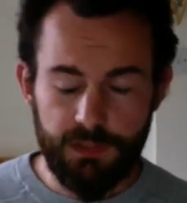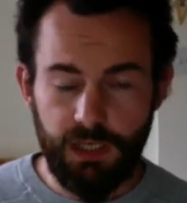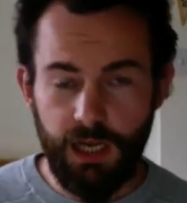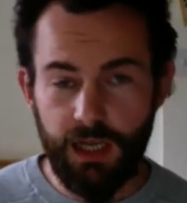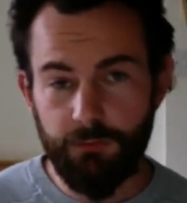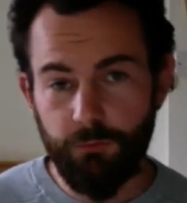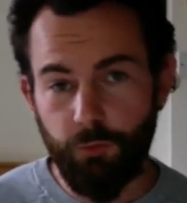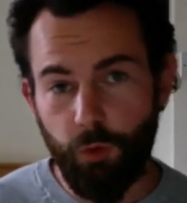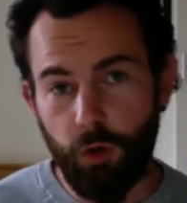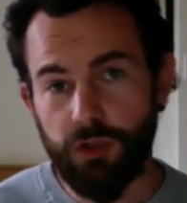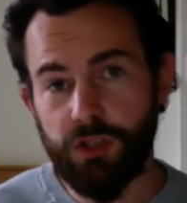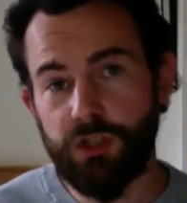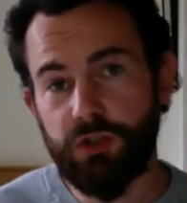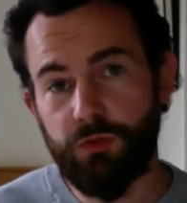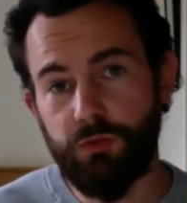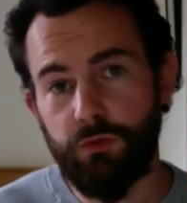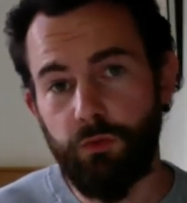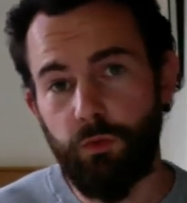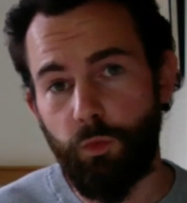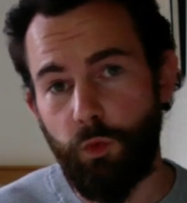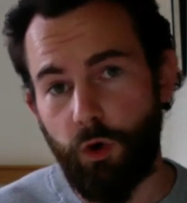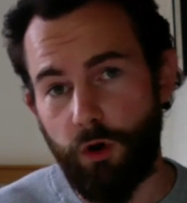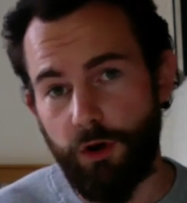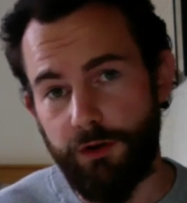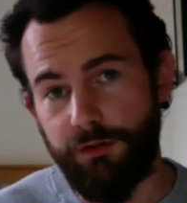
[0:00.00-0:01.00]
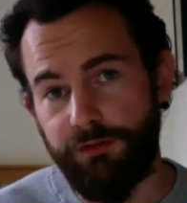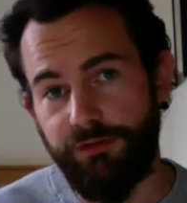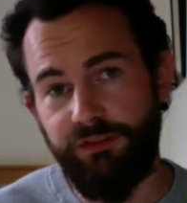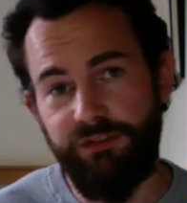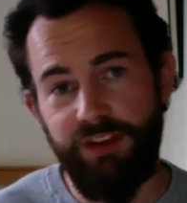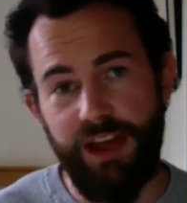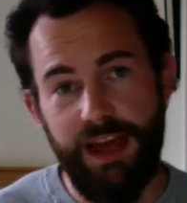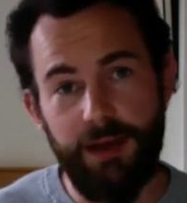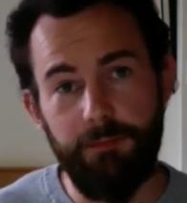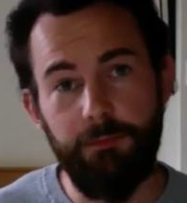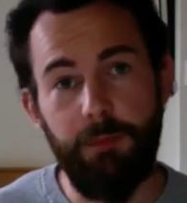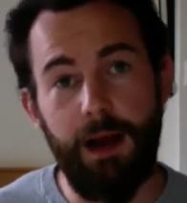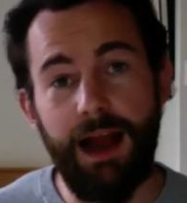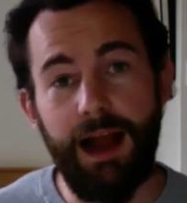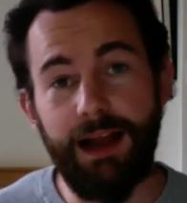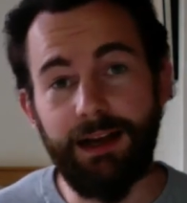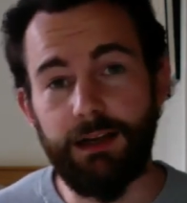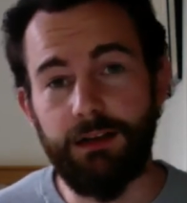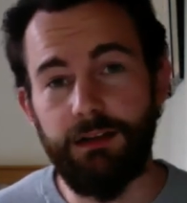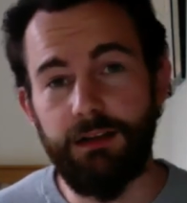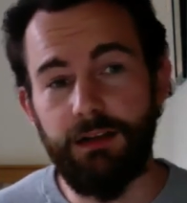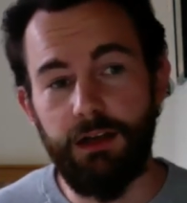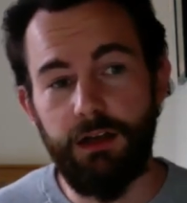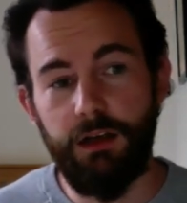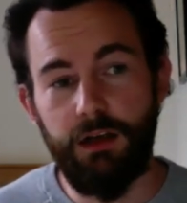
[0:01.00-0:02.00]
And once word fed
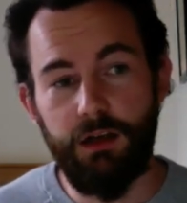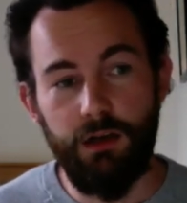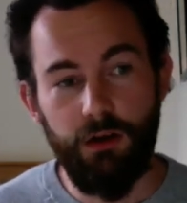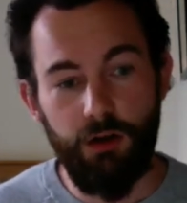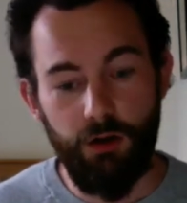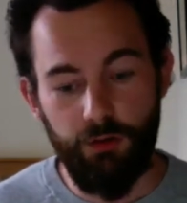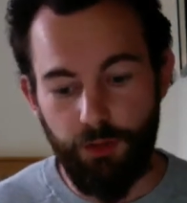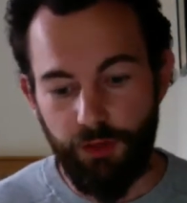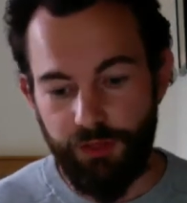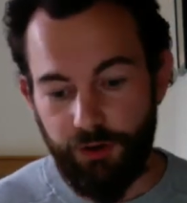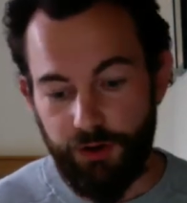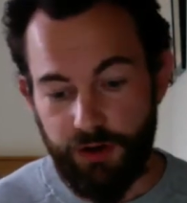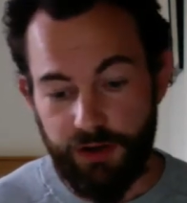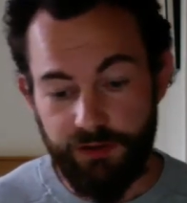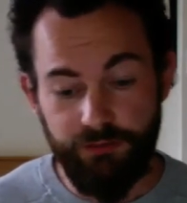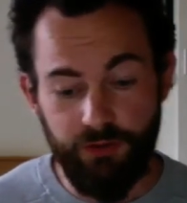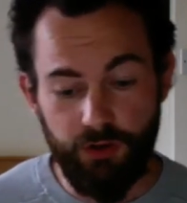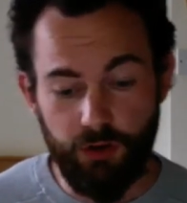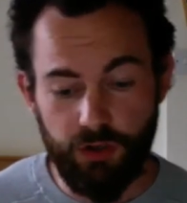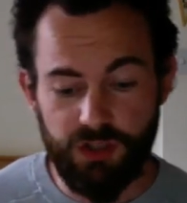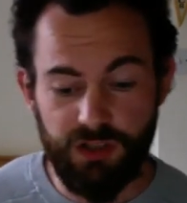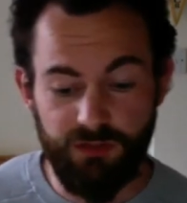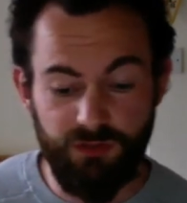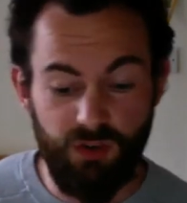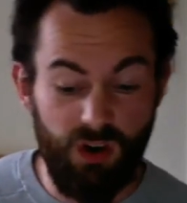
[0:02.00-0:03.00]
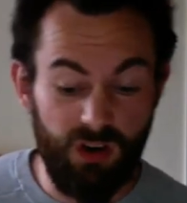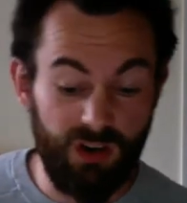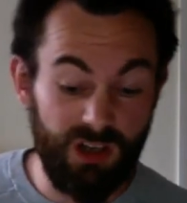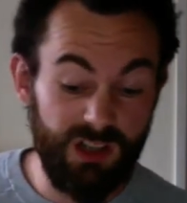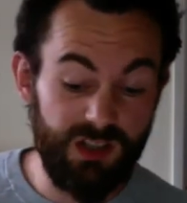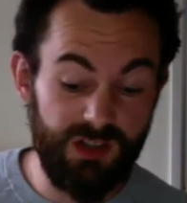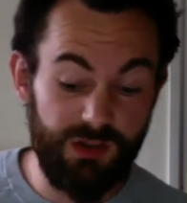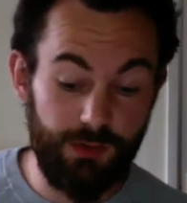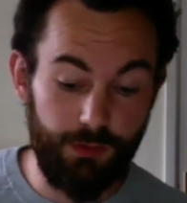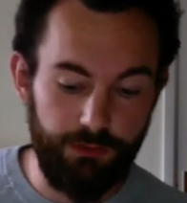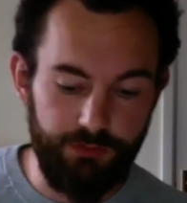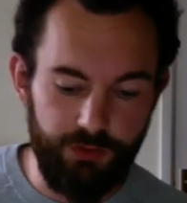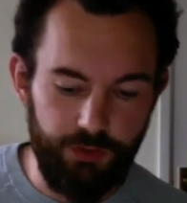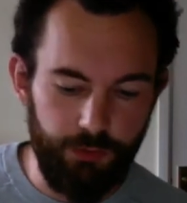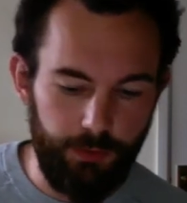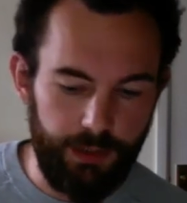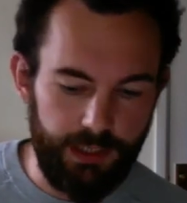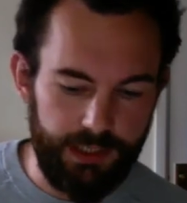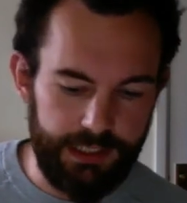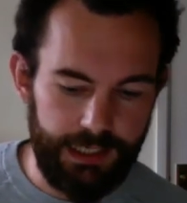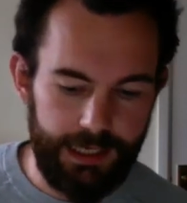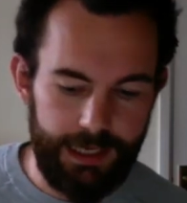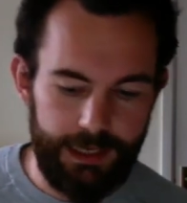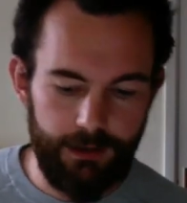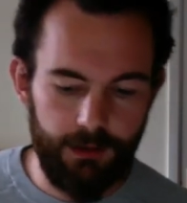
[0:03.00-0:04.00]
back on the 31st of August, so a few
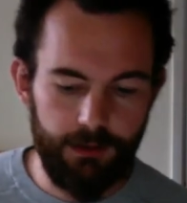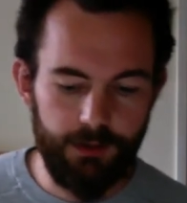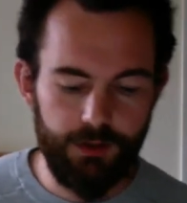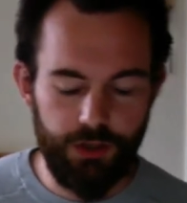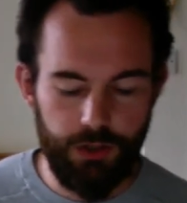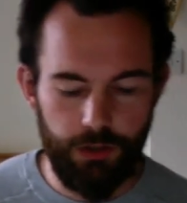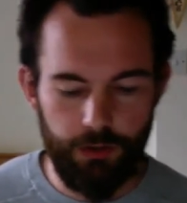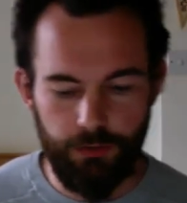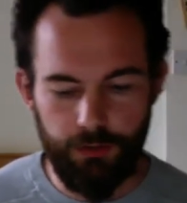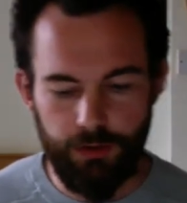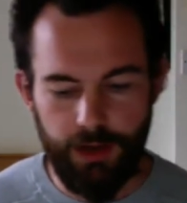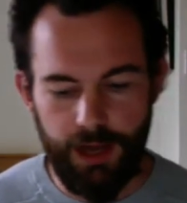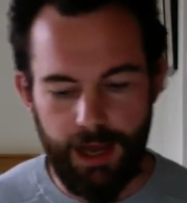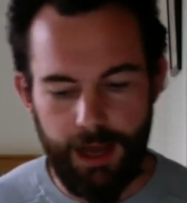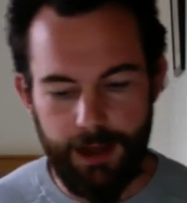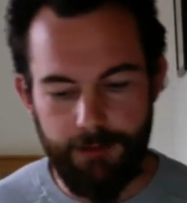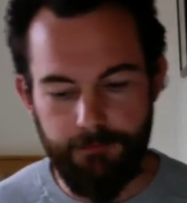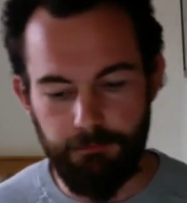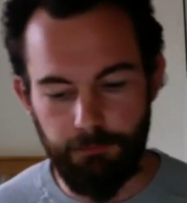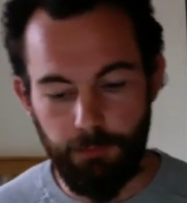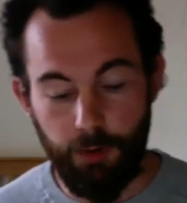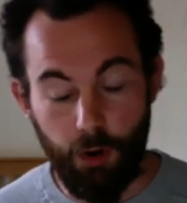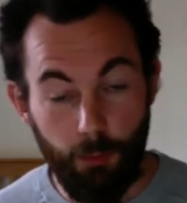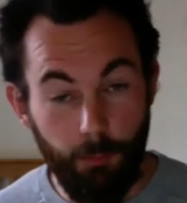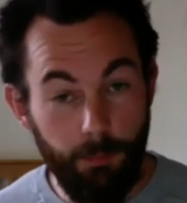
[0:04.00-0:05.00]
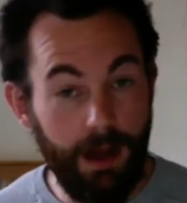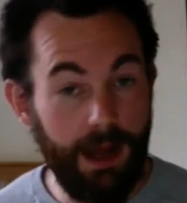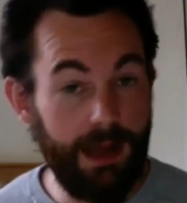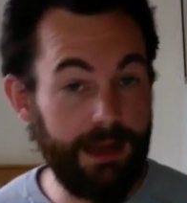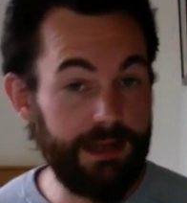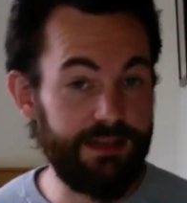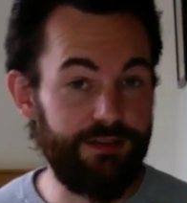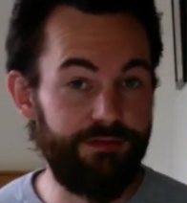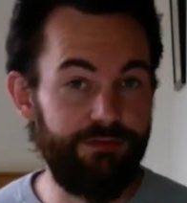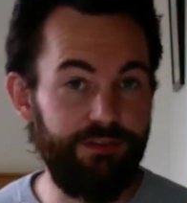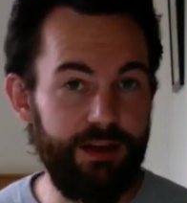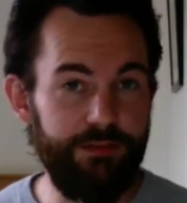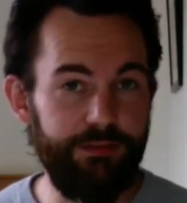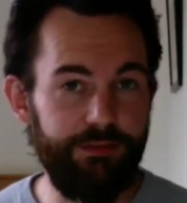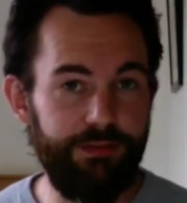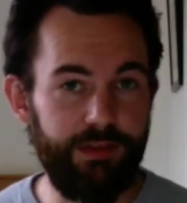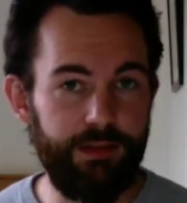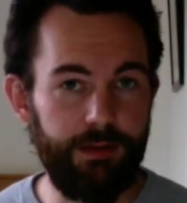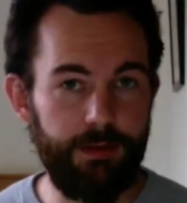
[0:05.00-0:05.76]
weeks later, to Pope Pius V,